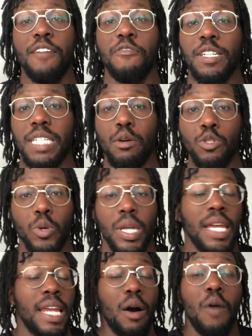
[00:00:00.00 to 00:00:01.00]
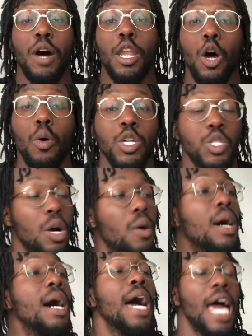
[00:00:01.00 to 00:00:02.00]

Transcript: information I'm doing, and now I want to know as well,